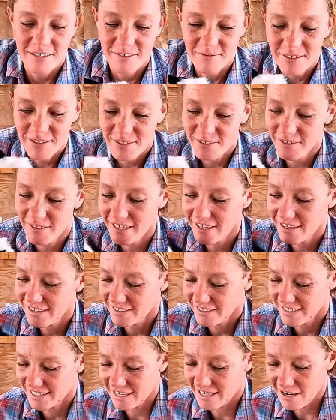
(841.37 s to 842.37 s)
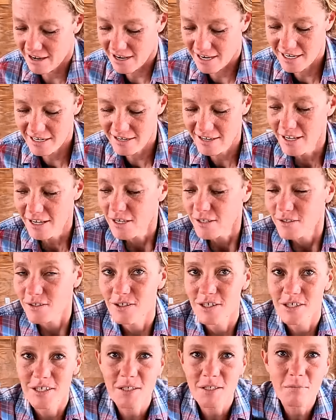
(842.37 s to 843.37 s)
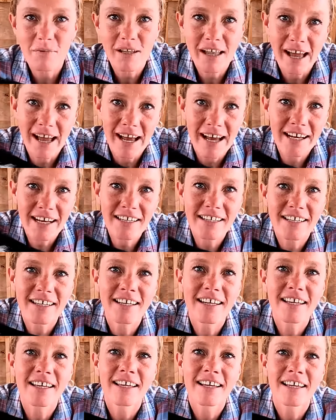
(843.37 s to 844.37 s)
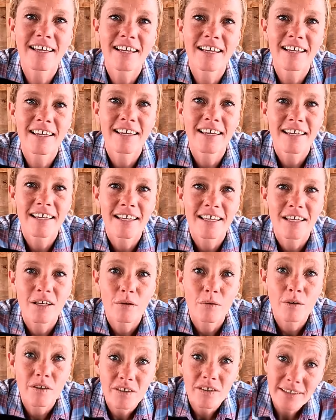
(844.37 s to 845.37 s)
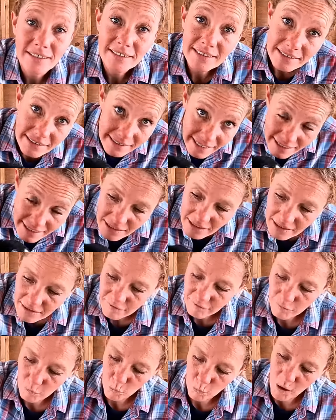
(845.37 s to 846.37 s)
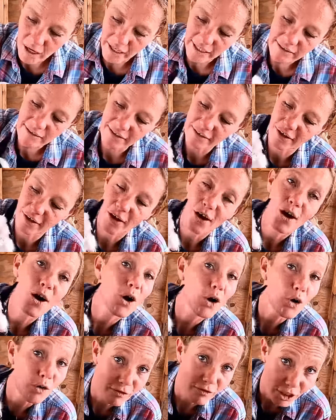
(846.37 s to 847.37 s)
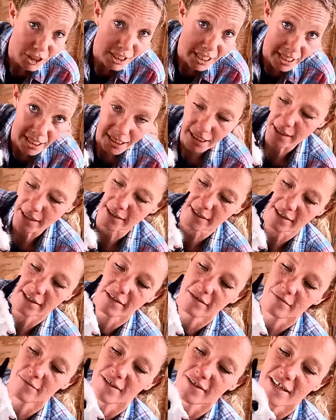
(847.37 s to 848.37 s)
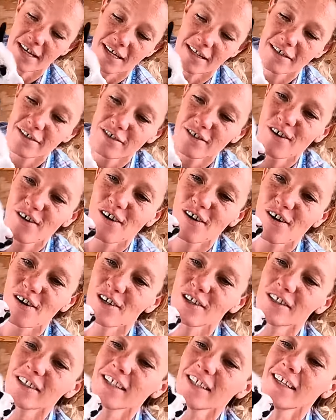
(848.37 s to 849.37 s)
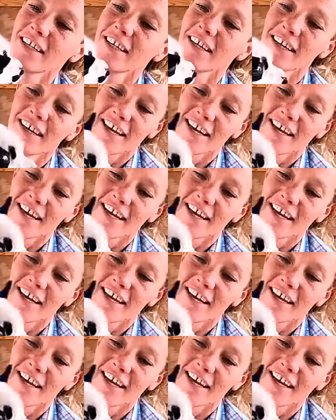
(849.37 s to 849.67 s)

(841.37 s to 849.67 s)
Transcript: So we'll show the other side. So she is black with extensive white overlay, is what that is called.